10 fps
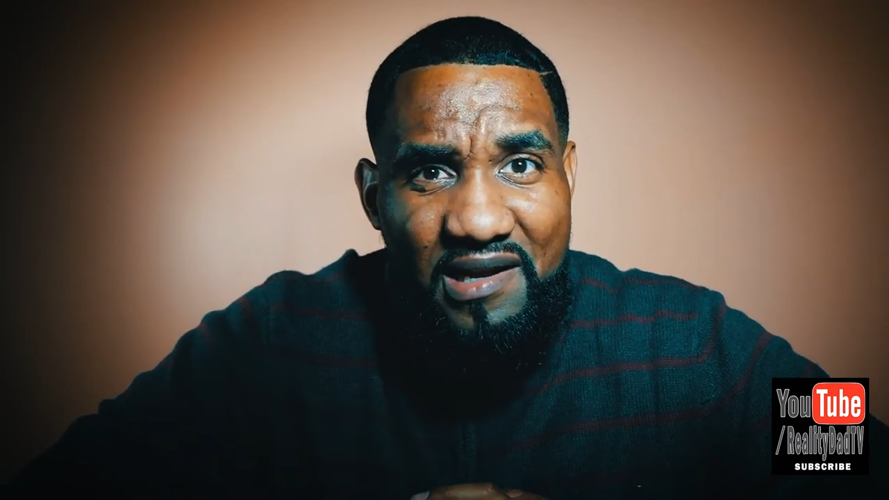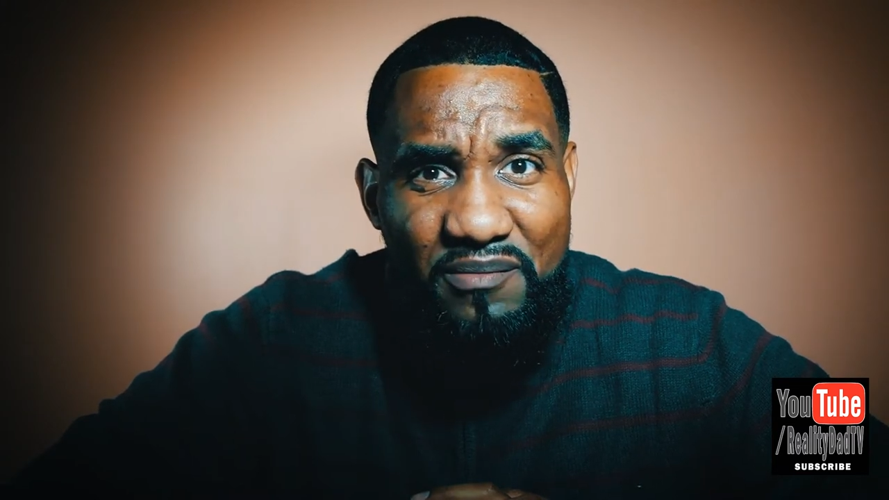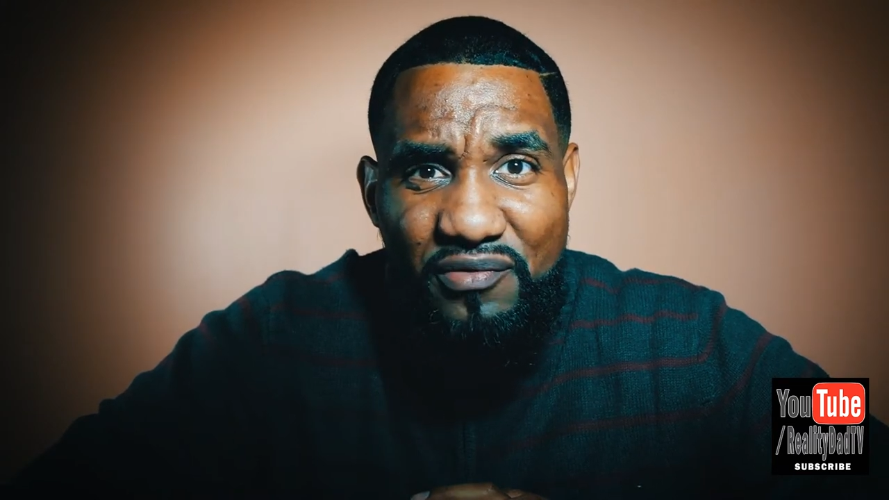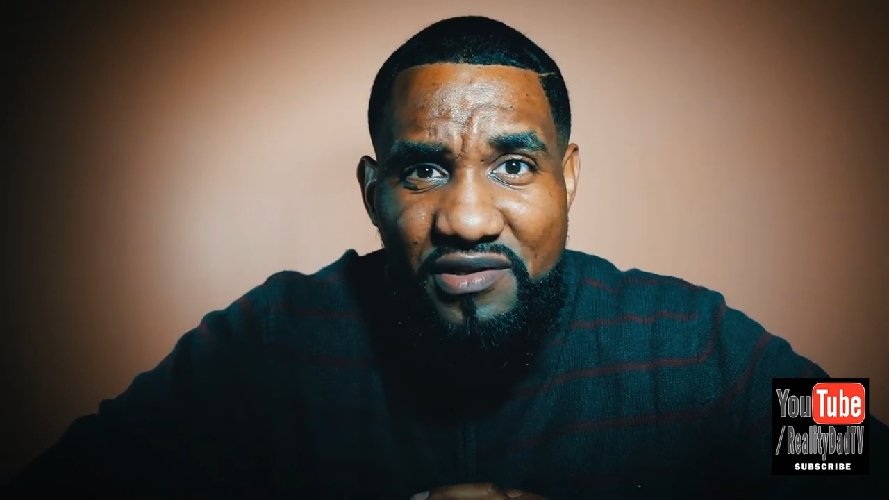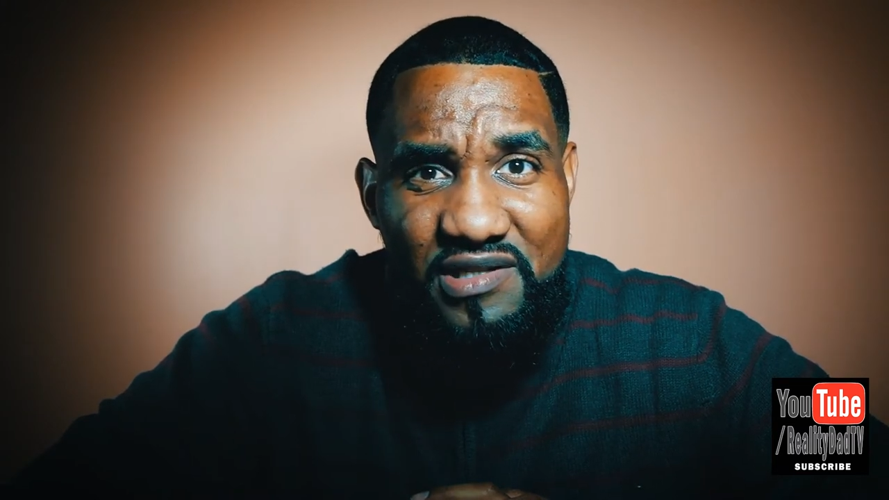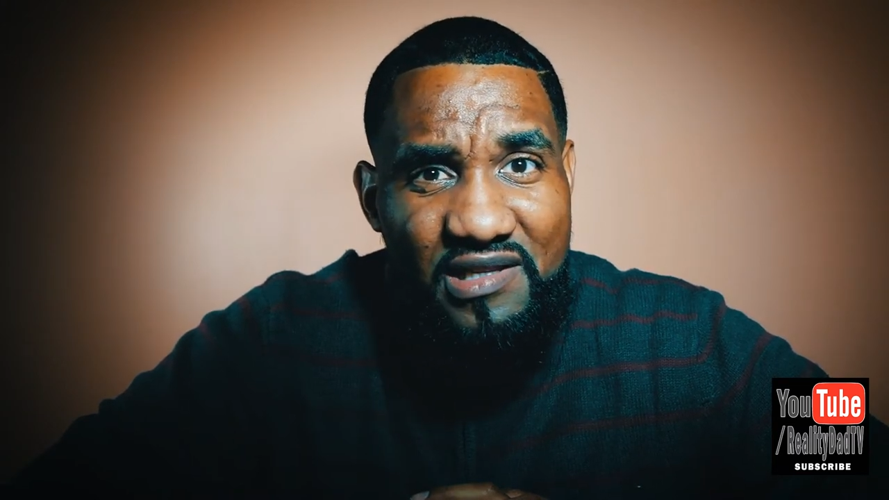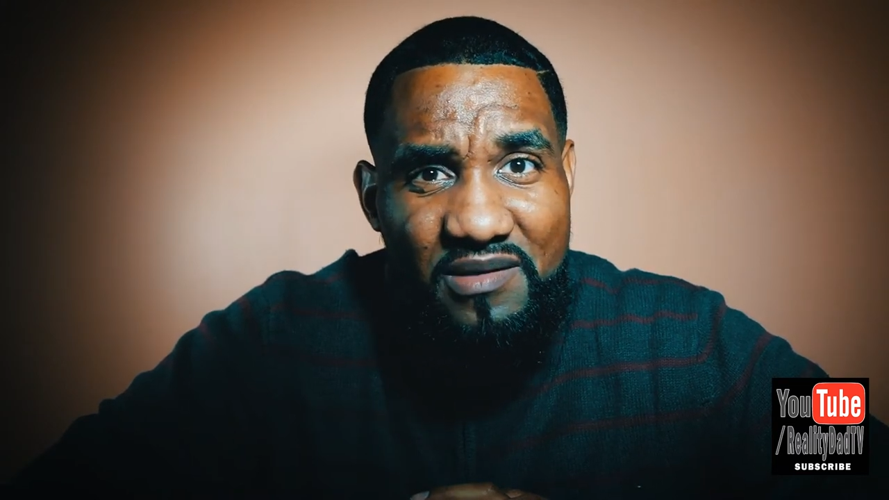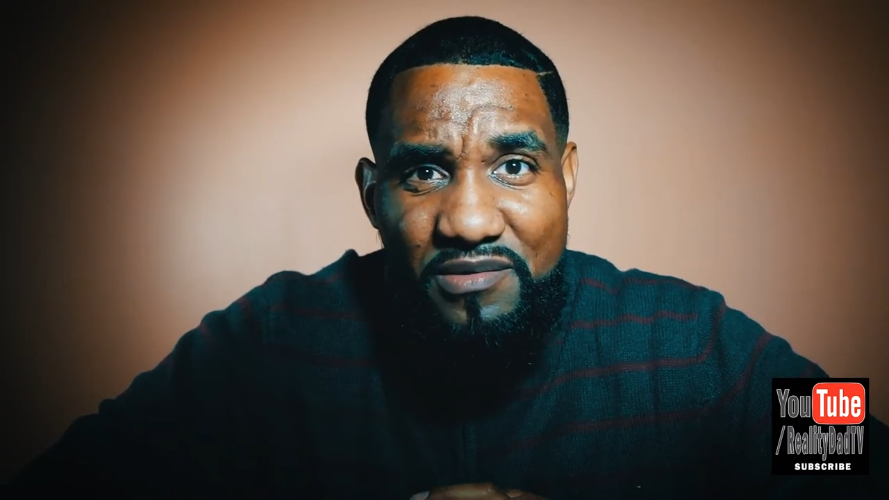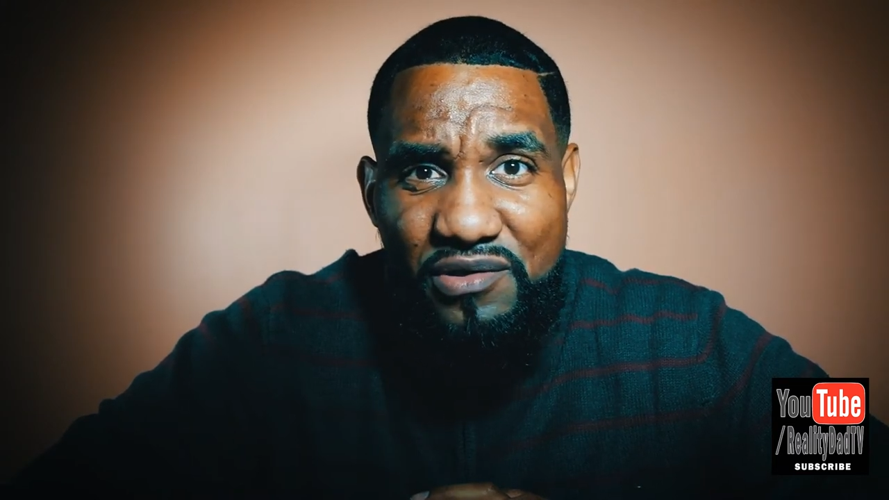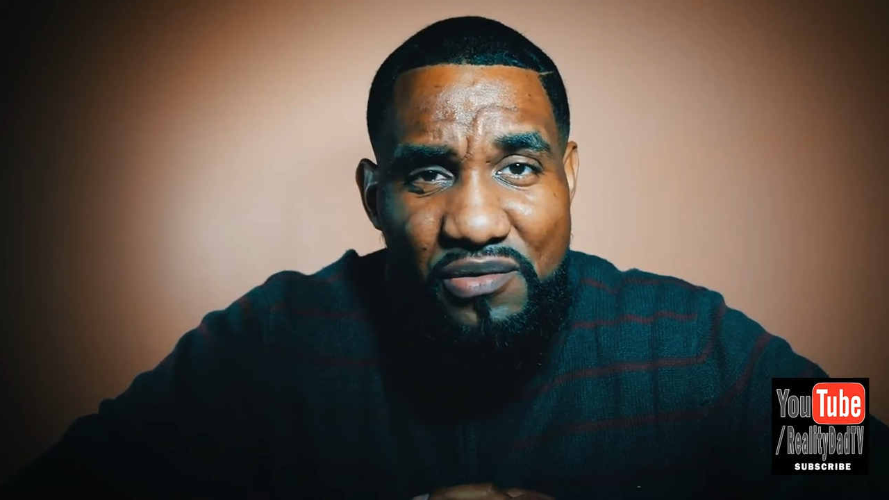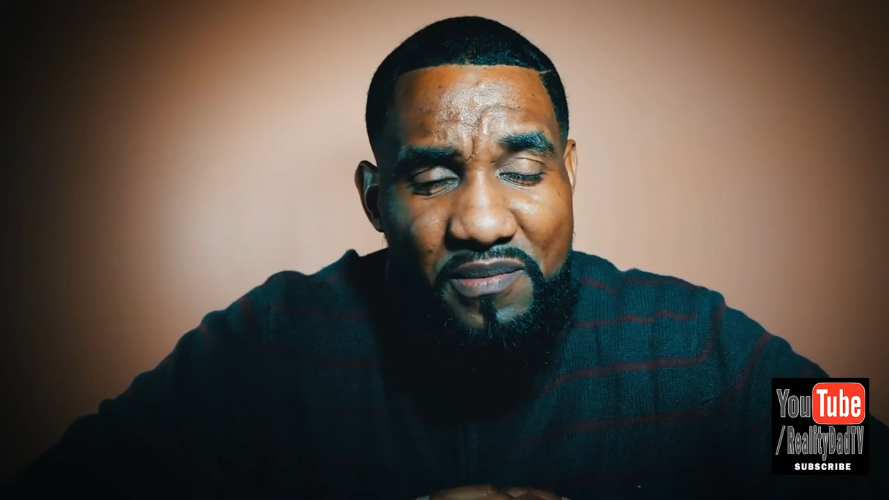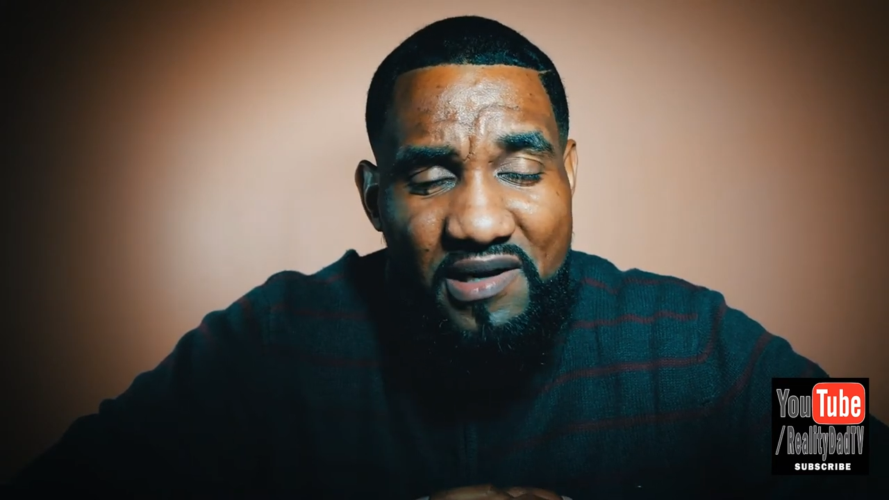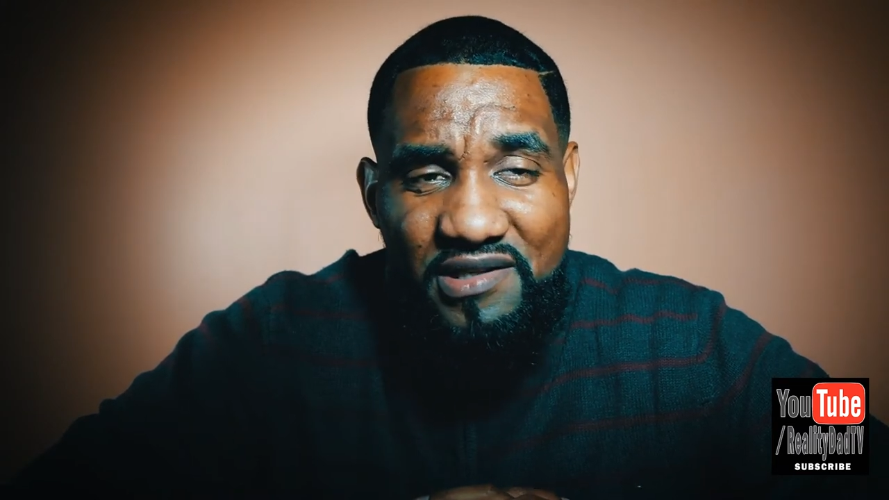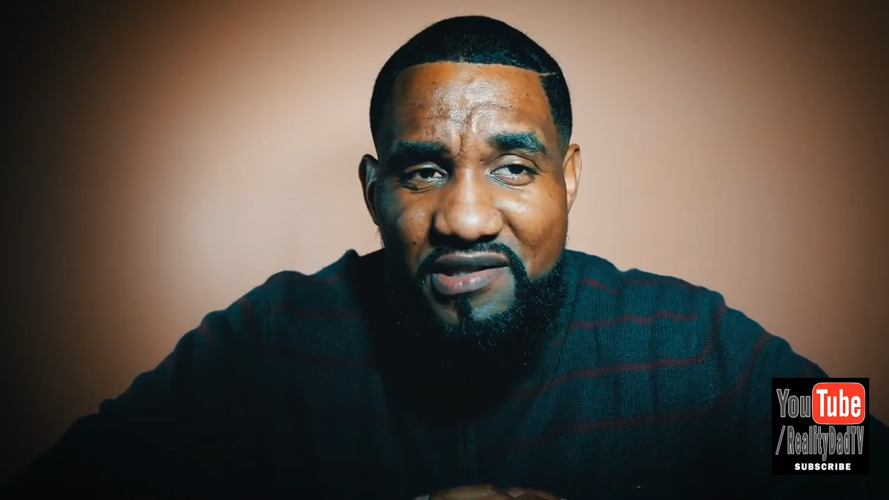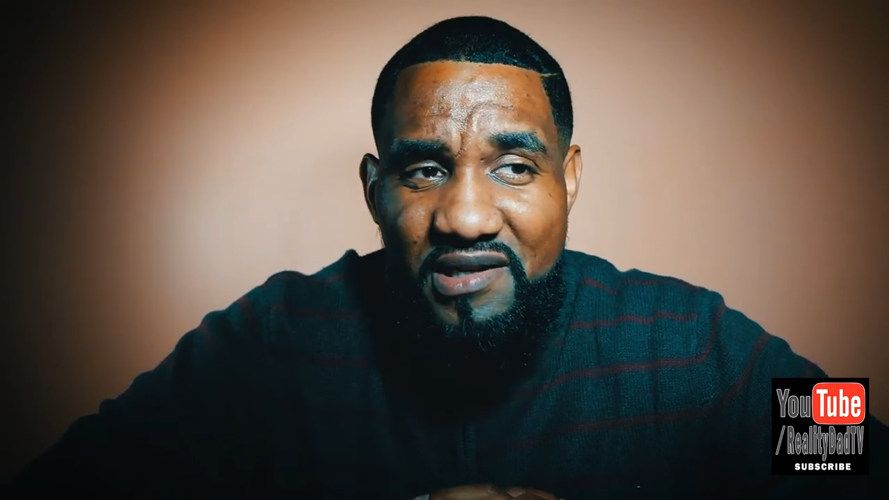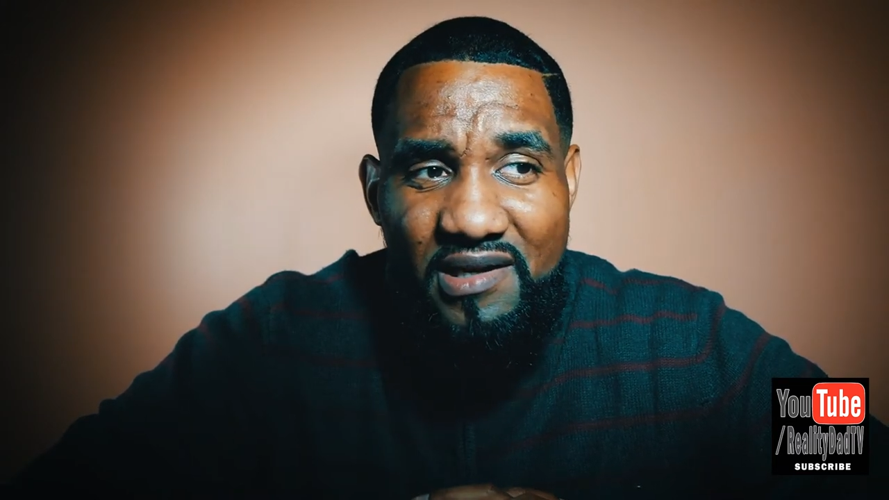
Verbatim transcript: appreciate them so much.